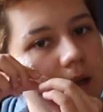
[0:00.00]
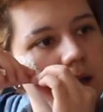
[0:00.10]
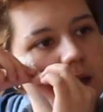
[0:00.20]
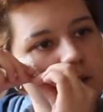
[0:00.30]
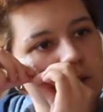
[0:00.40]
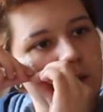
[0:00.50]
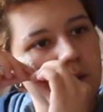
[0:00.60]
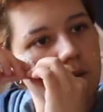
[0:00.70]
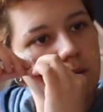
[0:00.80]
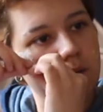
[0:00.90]
got
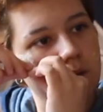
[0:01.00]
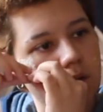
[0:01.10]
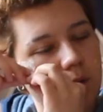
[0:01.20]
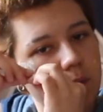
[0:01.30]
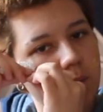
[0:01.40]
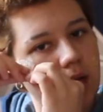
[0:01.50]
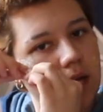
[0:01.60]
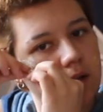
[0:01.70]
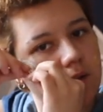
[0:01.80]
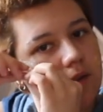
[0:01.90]
to start with
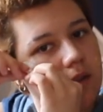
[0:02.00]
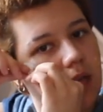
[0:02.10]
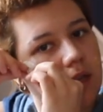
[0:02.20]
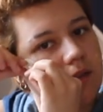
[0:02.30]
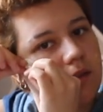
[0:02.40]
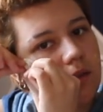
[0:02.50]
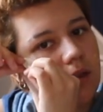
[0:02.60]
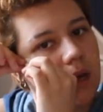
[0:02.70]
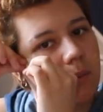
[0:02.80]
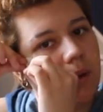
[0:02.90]
panels thanks to
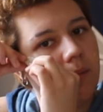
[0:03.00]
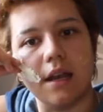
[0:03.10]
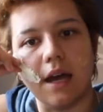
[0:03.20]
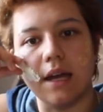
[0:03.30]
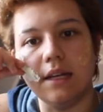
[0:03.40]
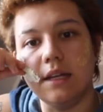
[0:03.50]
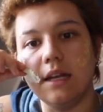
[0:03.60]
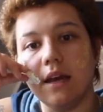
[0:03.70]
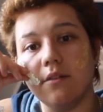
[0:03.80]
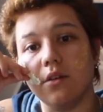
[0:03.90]
them, and I
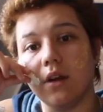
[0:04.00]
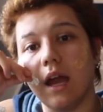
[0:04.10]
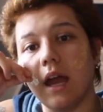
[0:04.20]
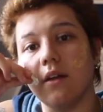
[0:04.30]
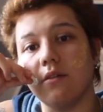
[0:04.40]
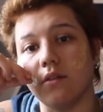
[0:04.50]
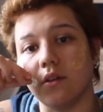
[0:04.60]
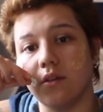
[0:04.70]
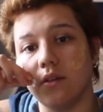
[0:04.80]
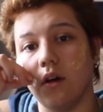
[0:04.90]
never ever
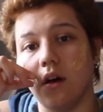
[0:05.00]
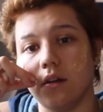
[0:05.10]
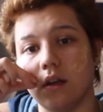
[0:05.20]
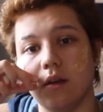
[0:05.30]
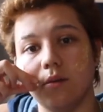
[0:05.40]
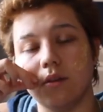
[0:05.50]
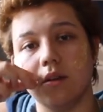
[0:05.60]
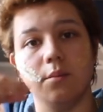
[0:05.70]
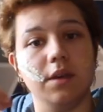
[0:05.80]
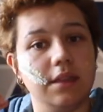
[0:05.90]
thought it was
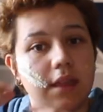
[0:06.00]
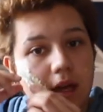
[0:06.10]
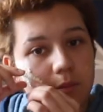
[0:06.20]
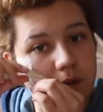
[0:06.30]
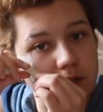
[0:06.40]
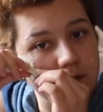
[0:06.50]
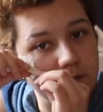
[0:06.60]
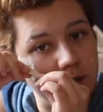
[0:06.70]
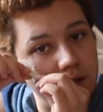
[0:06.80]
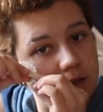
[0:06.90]
gonna be that much
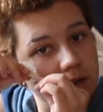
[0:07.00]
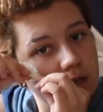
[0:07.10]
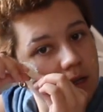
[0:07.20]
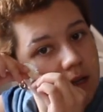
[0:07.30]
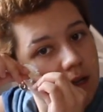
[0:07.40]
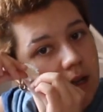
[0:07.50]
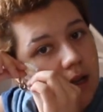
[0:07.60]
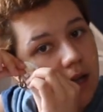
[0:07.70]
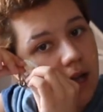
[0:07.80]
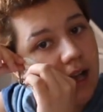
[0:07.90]
fun
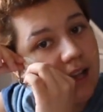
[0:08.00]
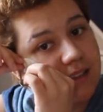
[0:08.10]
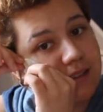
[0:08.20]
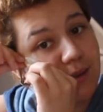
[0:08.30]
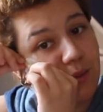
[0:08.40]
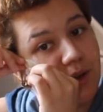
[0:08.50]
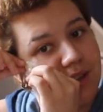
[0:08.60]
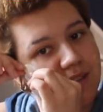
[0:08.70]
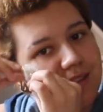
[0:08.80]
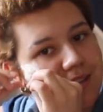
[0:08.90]
as it
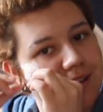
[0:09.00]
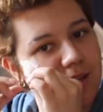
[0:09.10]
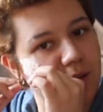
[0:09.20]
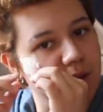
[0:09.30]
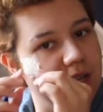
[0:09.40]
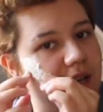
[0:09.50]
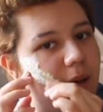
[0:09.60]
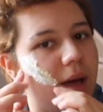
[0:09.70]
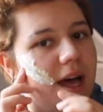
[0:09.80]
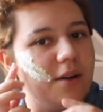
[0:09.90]
was doing a
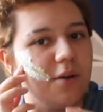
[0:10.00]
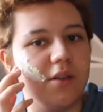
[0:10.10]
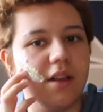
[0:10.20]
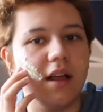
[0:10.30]
panel.